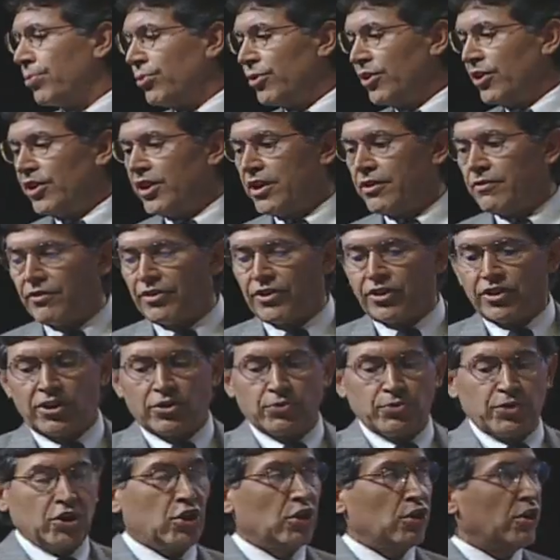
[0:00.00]
put in
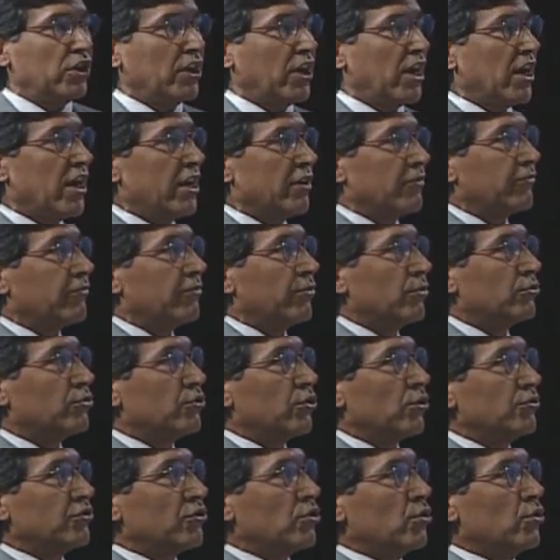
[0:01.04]
everything. We call it high
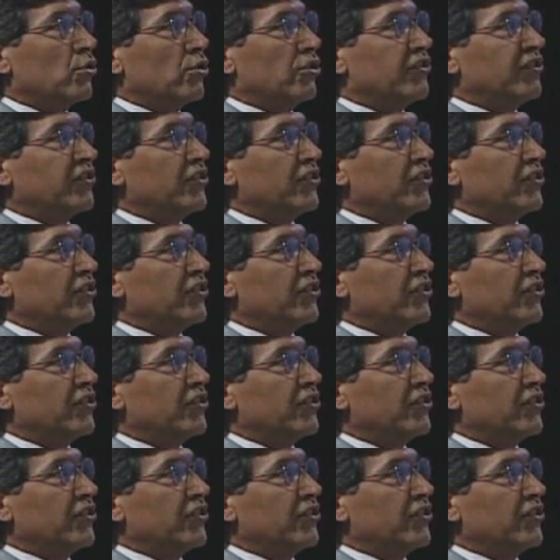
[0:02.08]
fructose corn